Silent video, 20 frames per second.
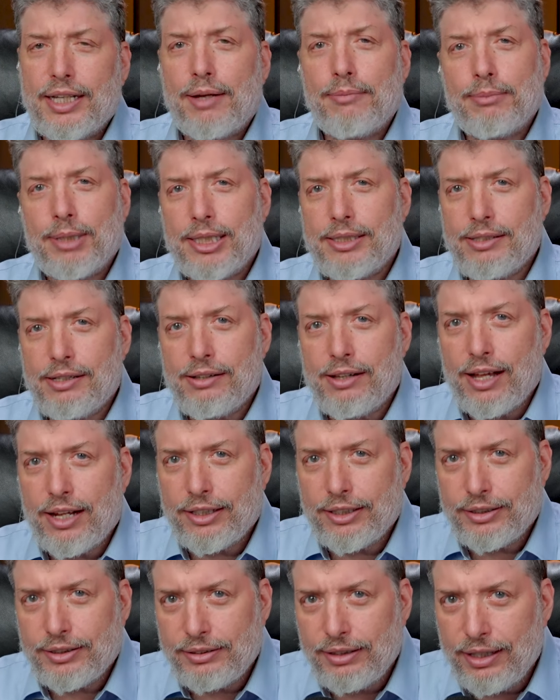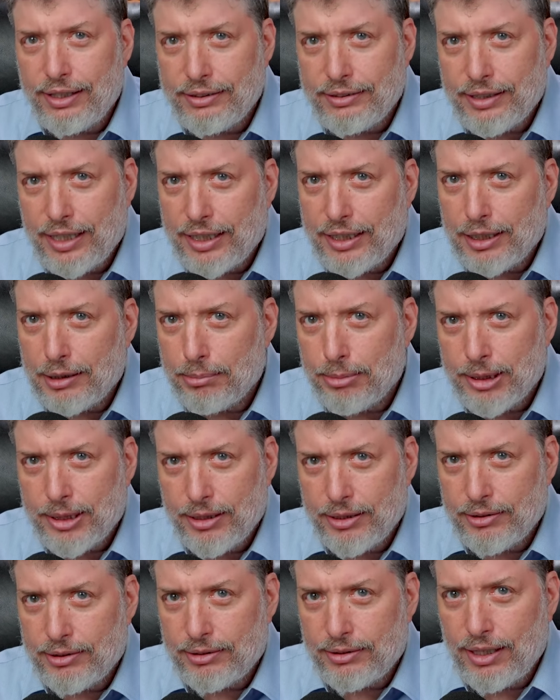that makes a lot of sense, and they
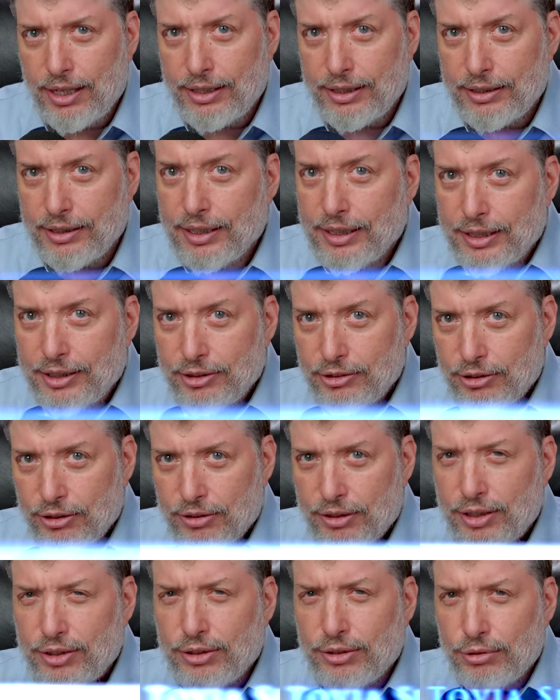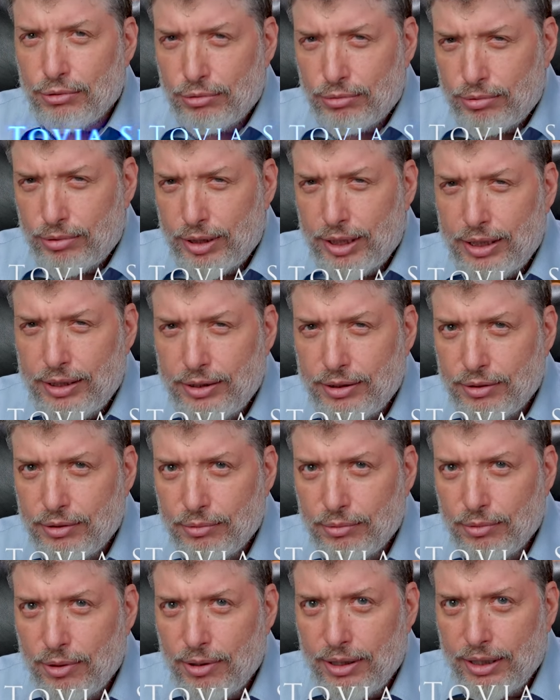begin studying. So there's a
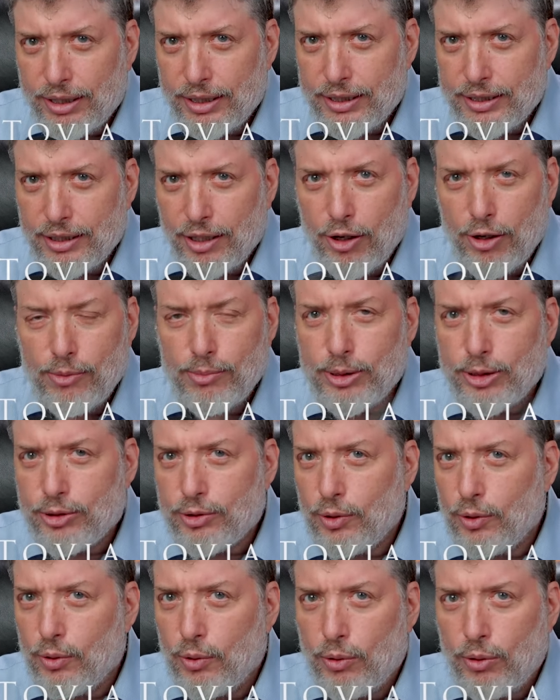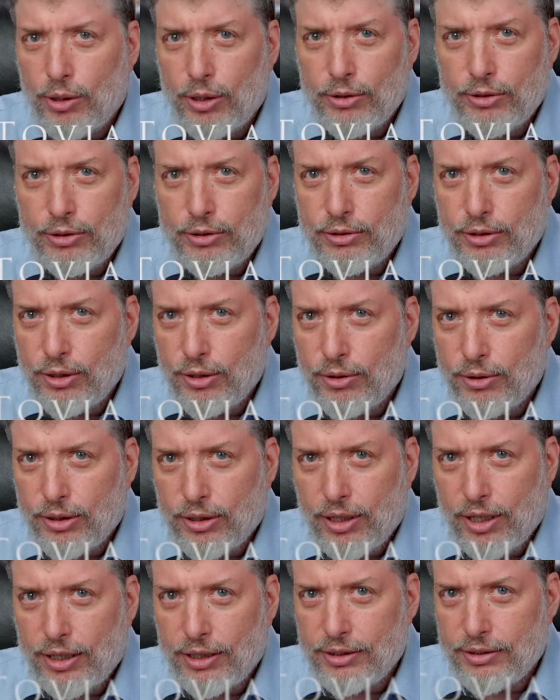reason why almost all the
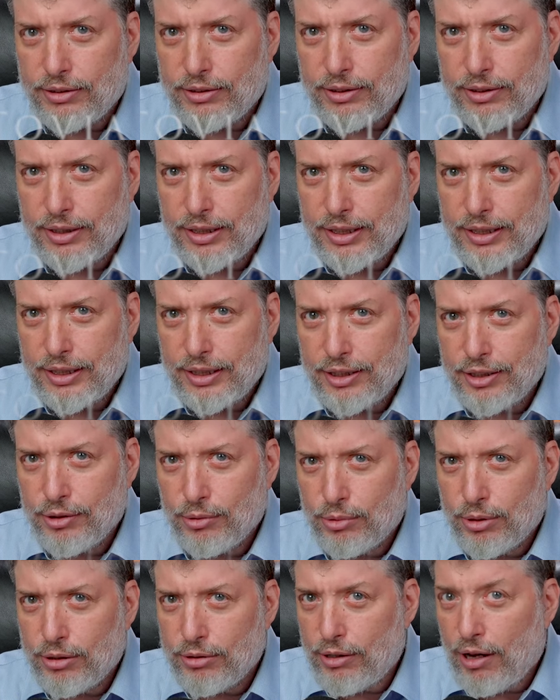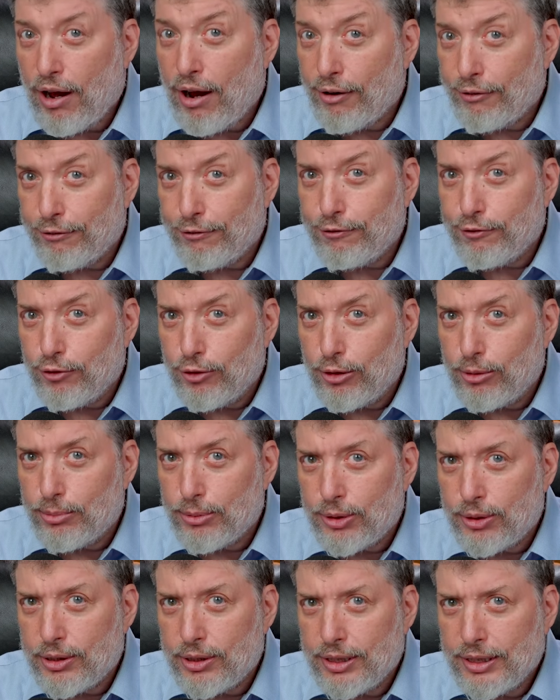Noachides in the world are
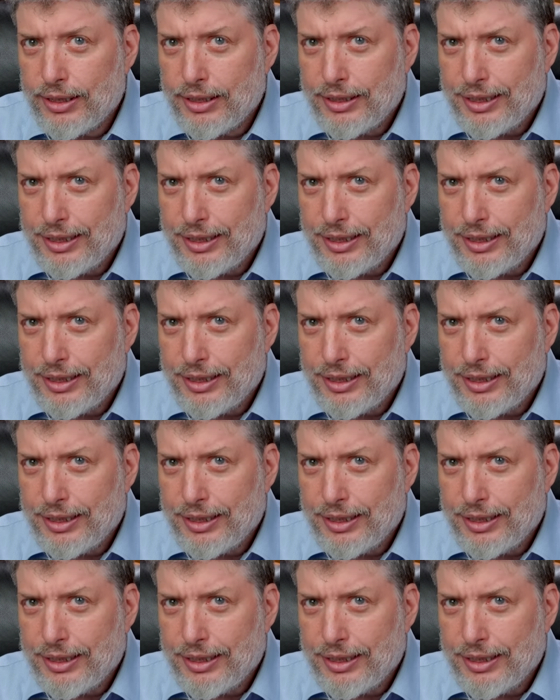former